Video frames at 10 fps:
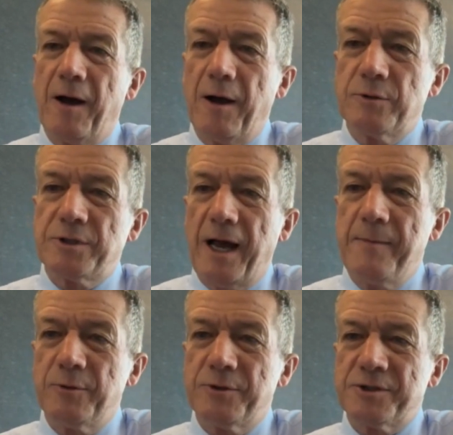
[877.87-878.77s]
I was
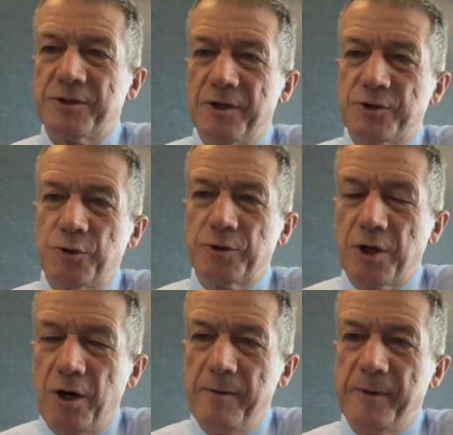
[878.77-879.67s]
able just a
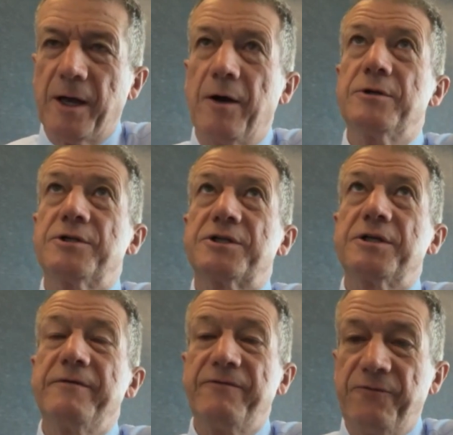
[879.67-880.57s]
short time ago to
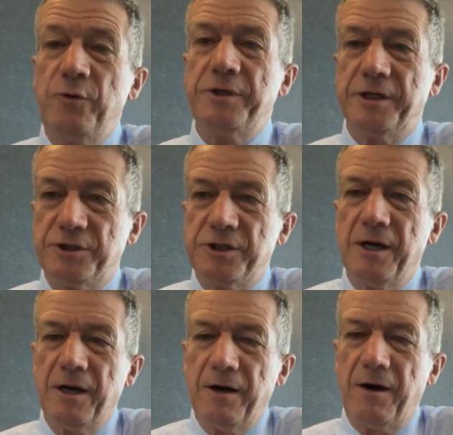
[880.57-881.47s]
see
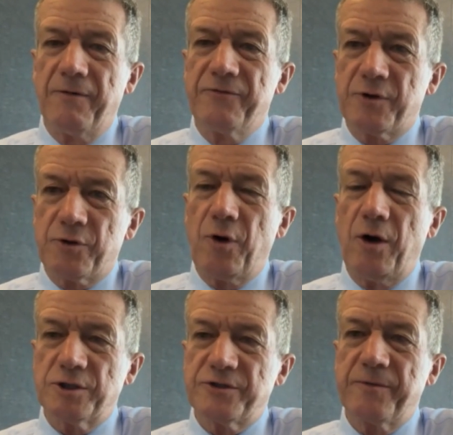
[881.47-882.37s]
footage of the
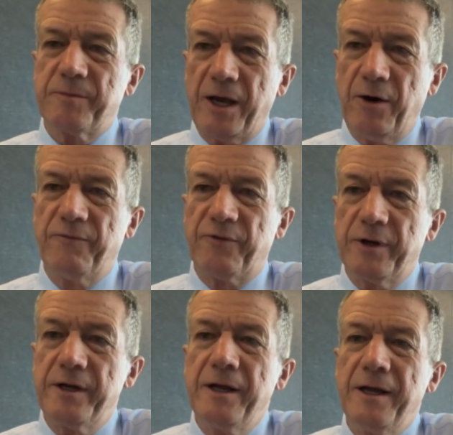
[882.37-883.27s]
cross from
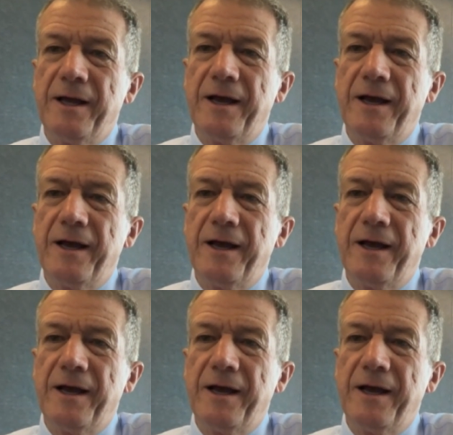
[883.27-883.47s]
Calvary,